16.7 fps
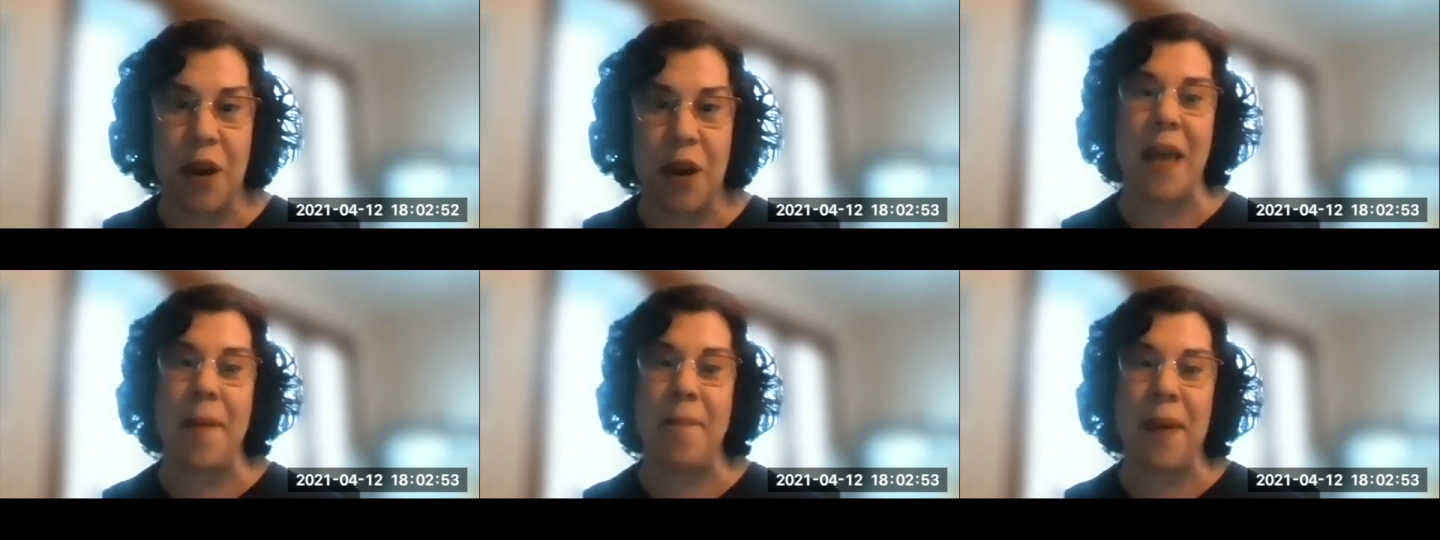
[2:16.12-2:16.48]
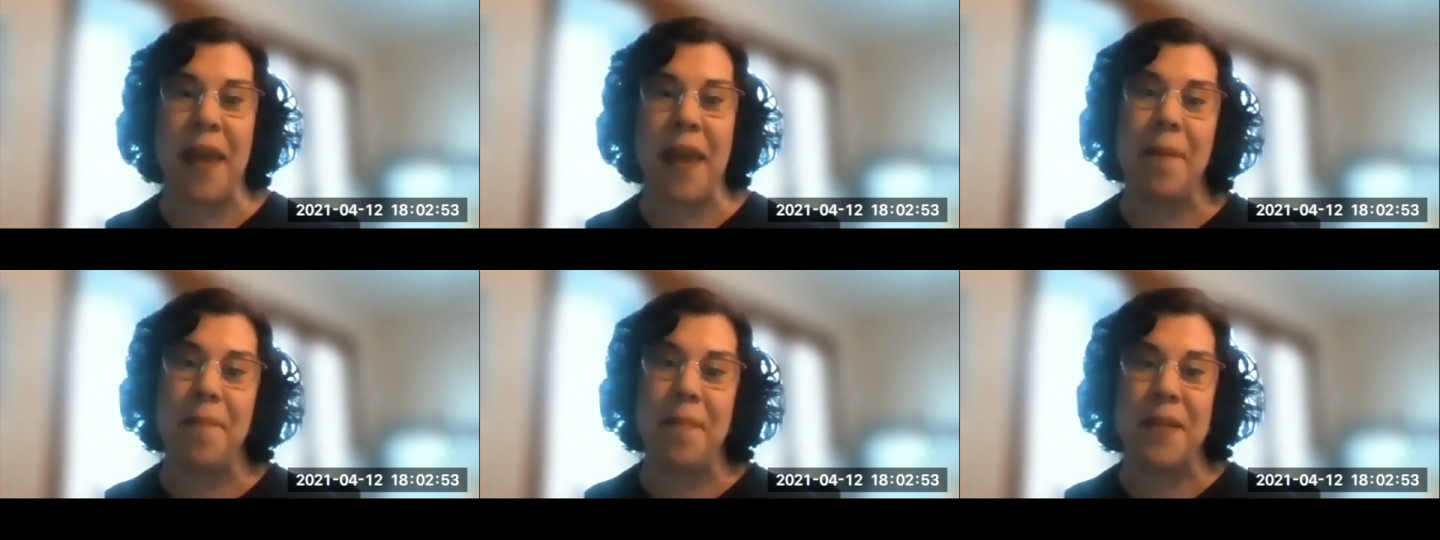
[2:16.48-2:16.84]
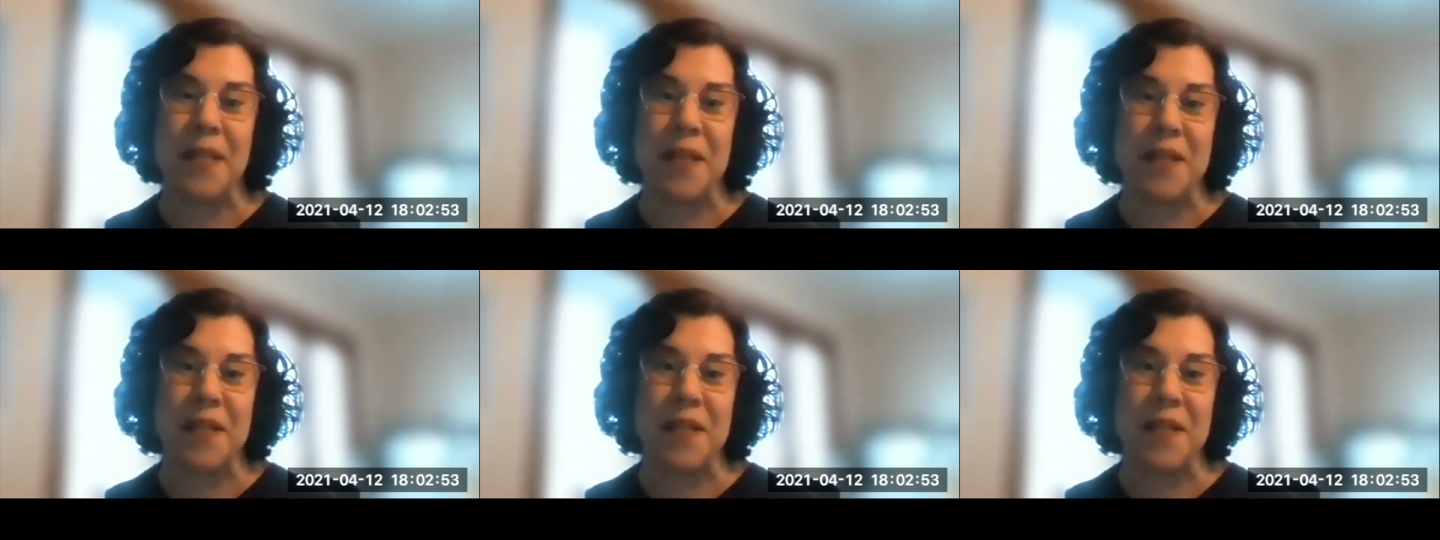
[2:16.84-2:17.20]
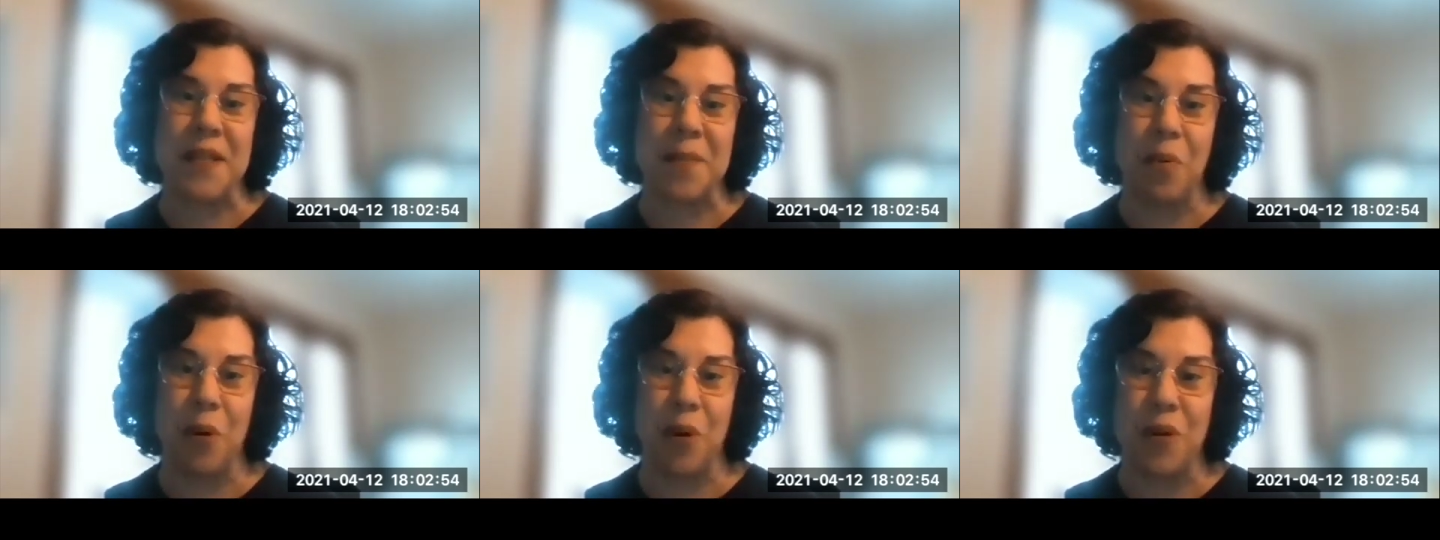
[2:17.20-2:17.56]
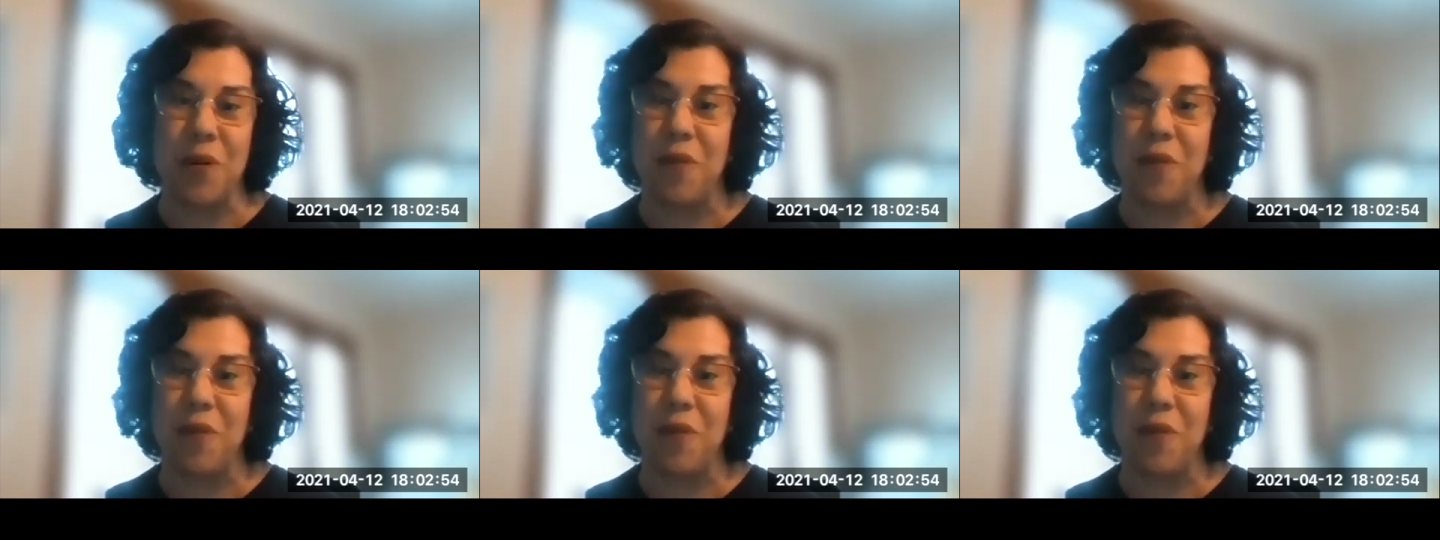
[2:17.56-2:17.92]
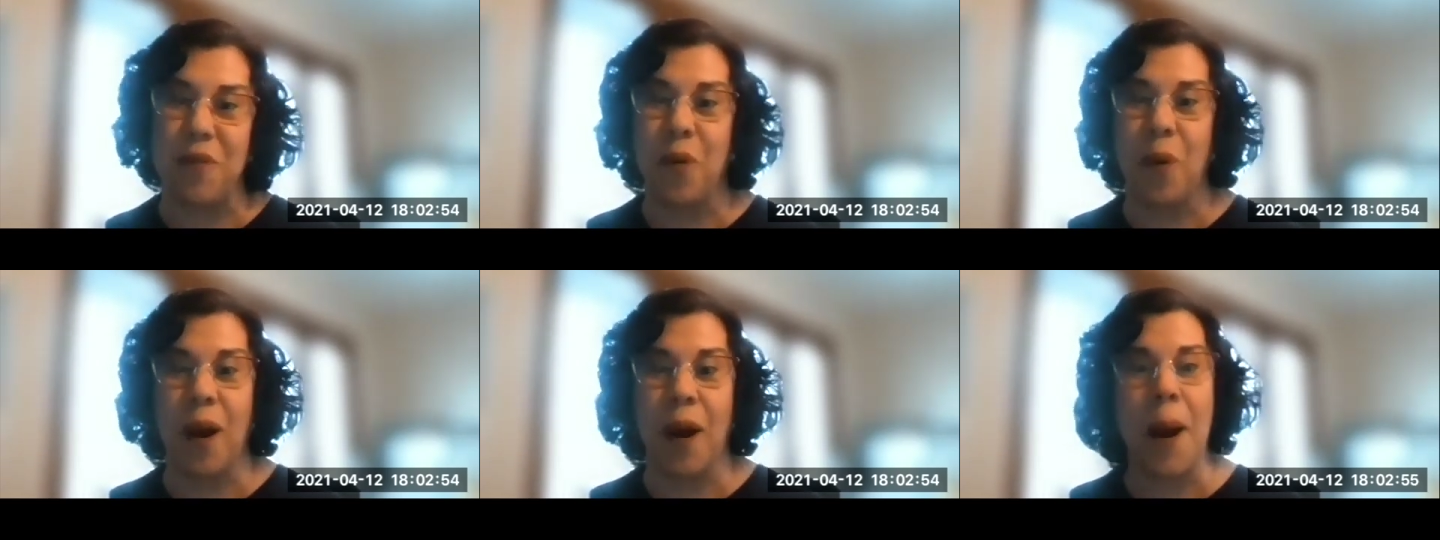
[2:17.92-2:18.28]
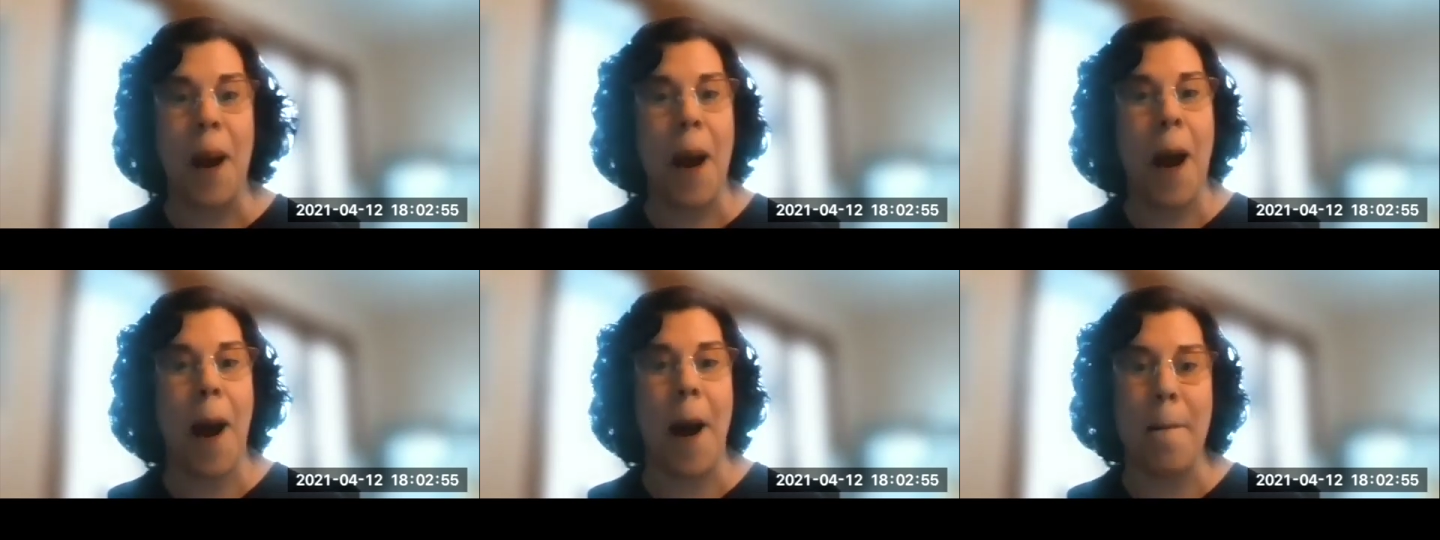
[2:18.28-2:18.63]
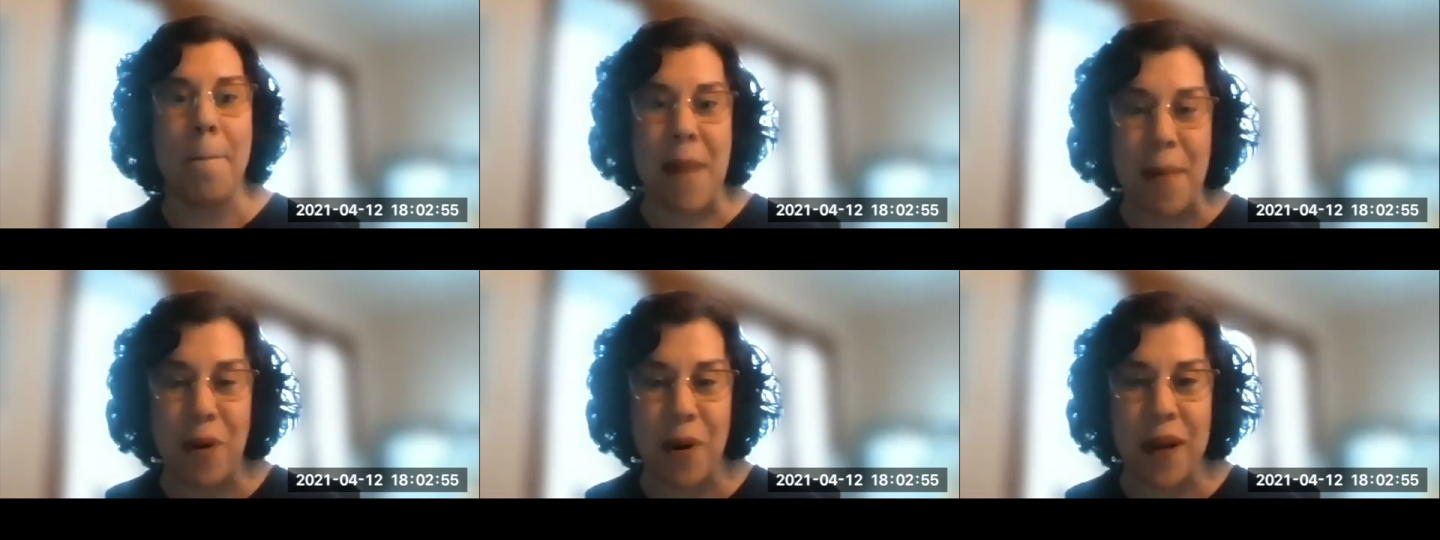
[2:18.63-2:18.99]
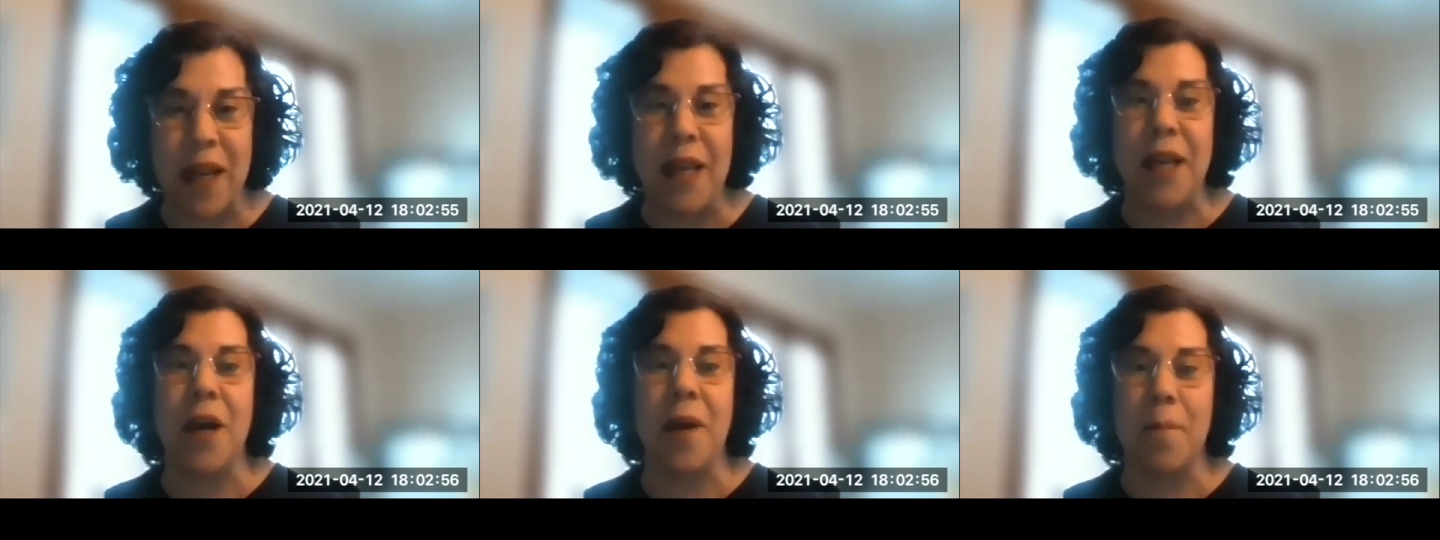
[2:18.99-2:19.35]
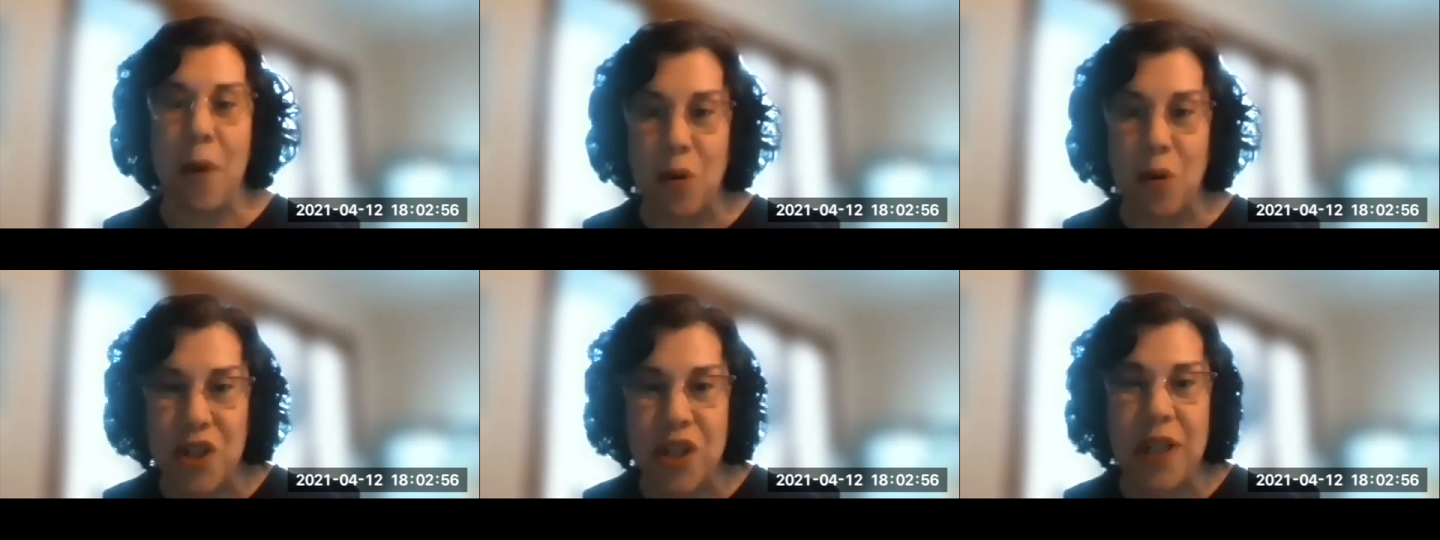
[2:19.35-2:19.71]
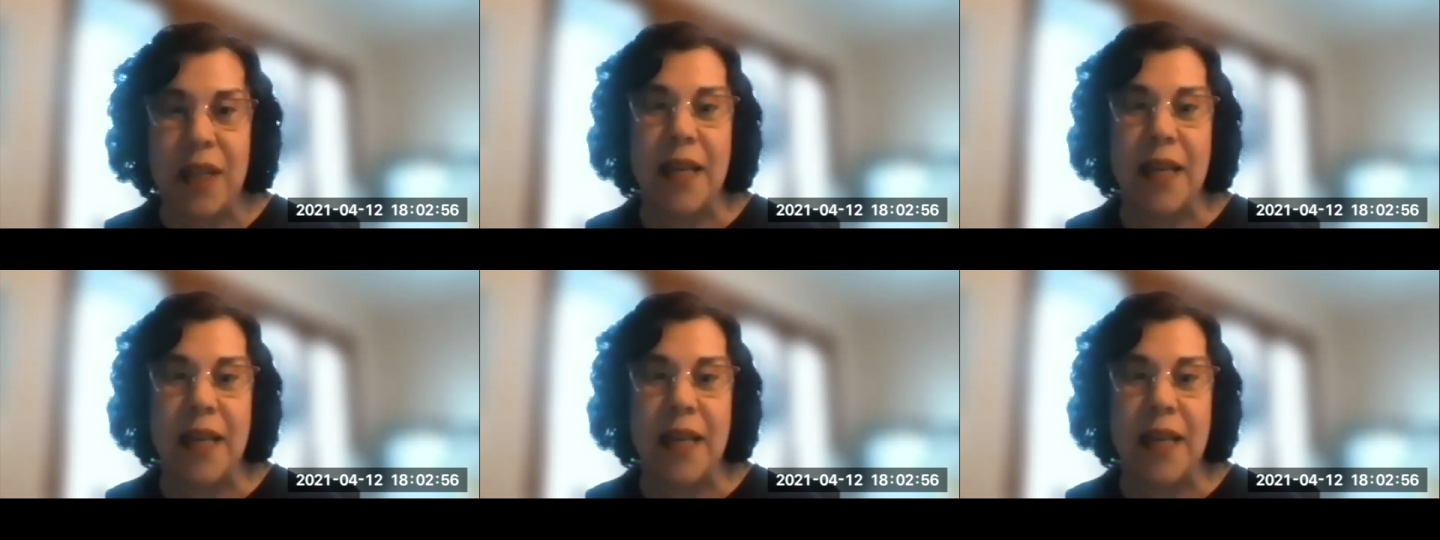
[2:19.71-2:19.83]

The hippocampus is important for memory, emotion,